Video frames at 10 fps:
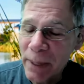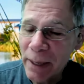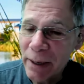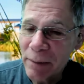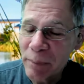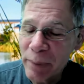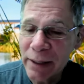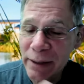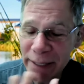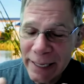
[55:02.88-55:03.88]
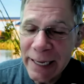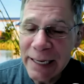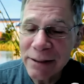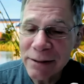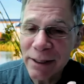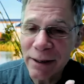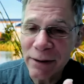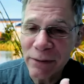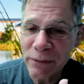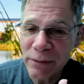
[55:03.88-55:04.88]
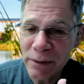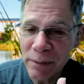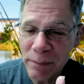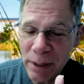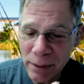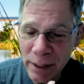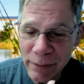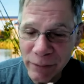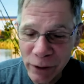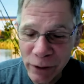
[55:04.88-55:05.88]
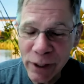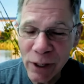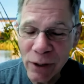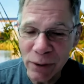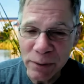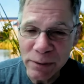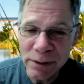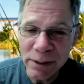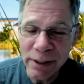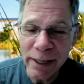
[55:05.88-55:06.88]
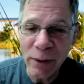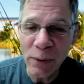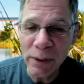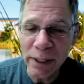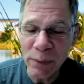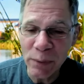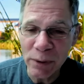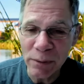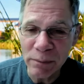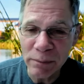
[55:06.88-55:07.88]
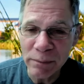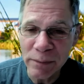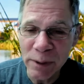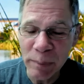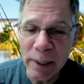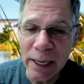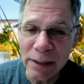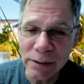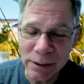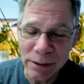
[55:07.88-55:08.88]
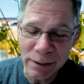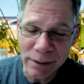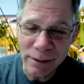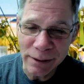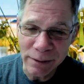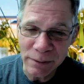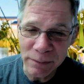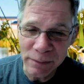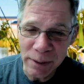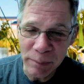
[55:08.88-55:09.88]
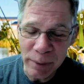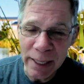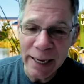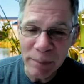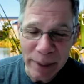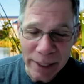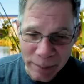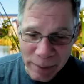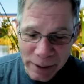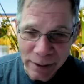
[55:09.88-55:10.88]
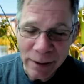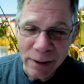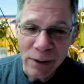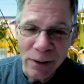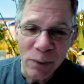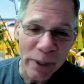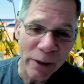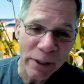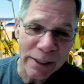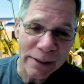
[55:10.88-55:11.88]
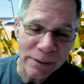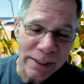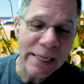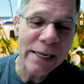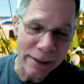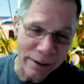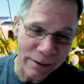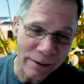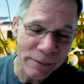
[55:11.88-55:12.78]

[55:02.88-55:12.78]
Uh, but in the case of a lot of our gulls, they only will deposit the, the black pigment where it's needed.